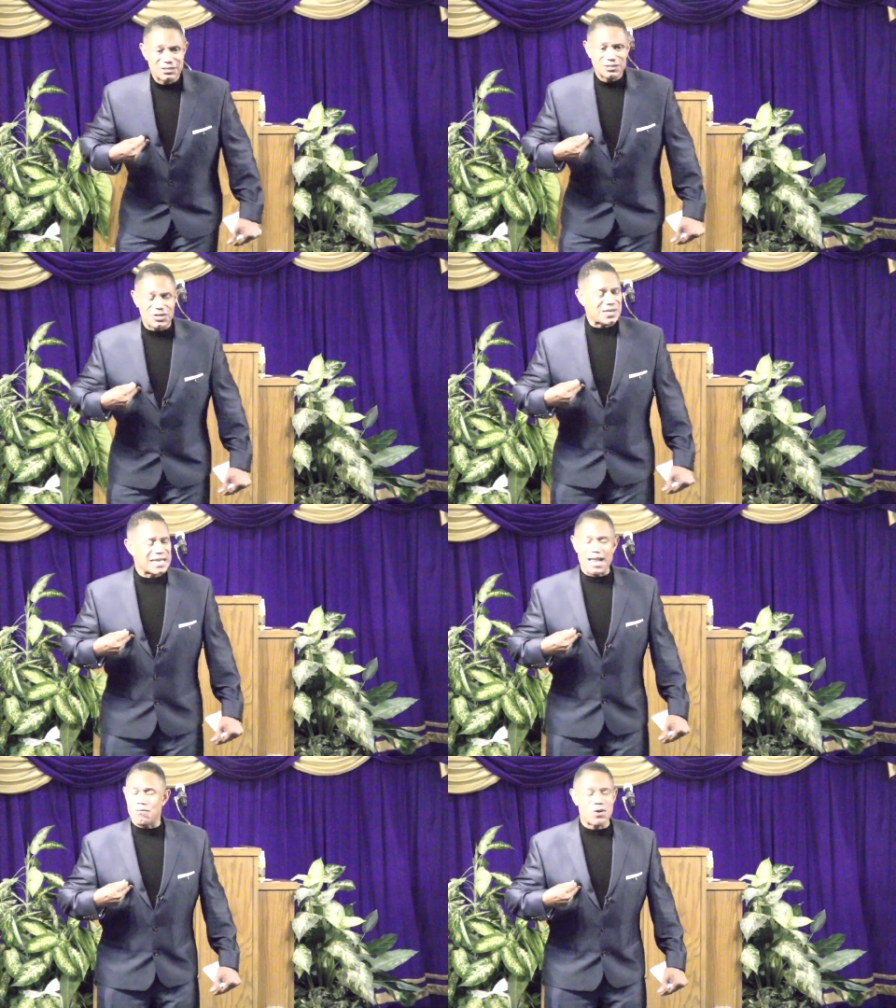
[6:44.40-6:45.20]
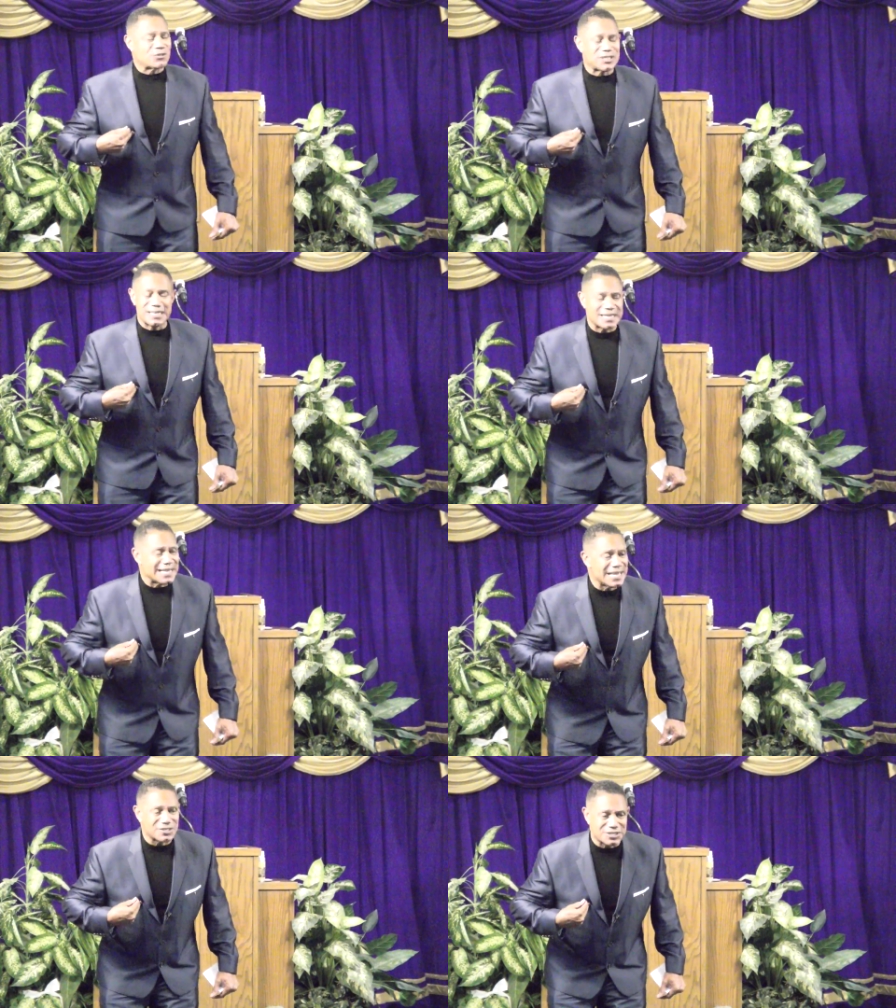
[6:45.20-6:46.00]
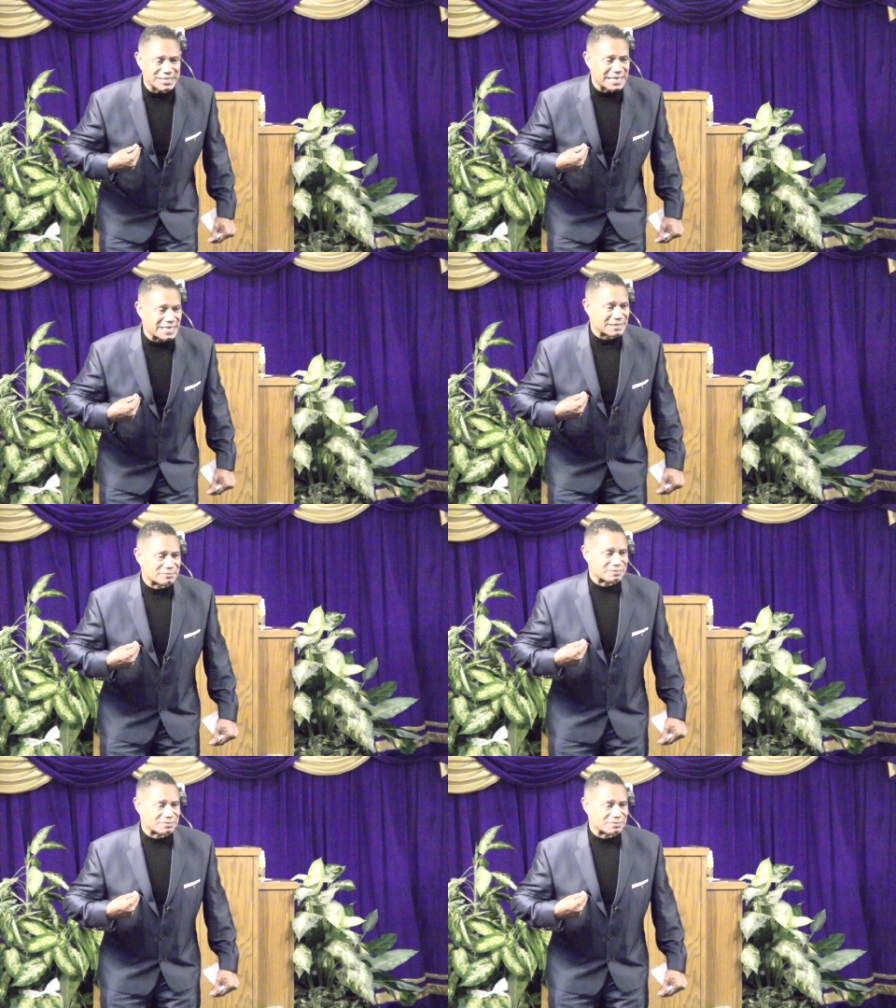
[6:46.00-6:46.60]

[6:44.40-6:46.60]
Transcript: so that I won't sin against thee.